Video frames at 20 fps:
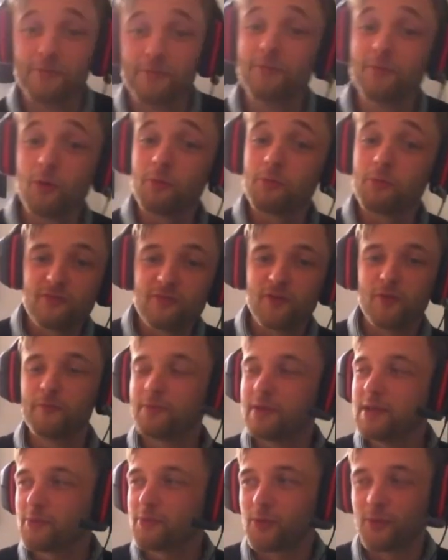Well, for
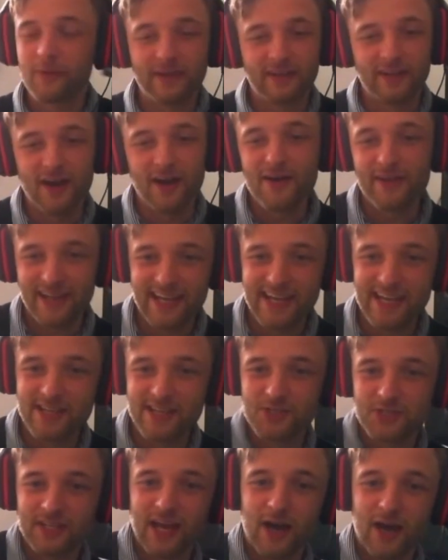people in our
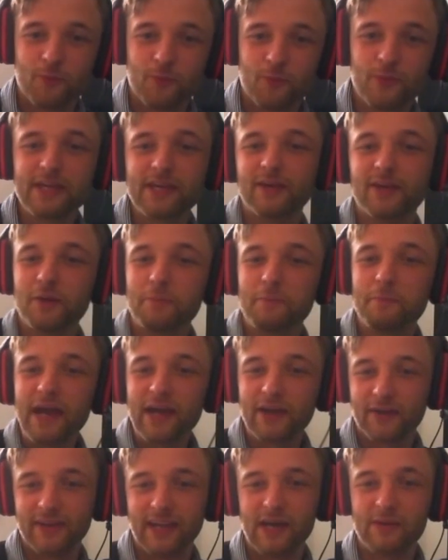age now, we can look
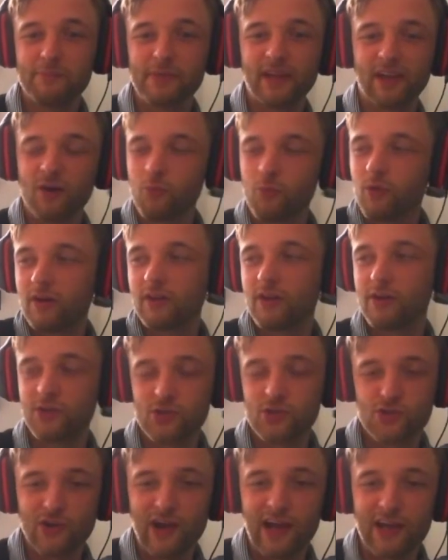back on that and be like, what a load of
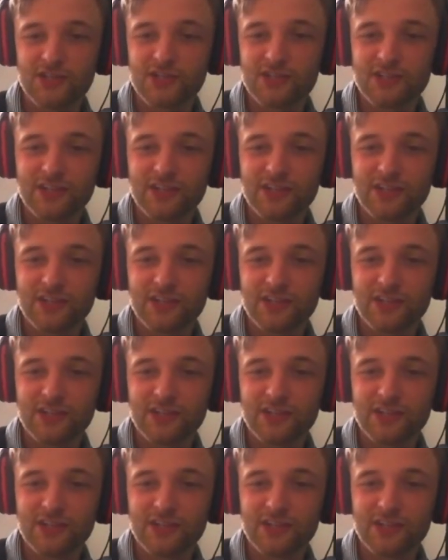trash.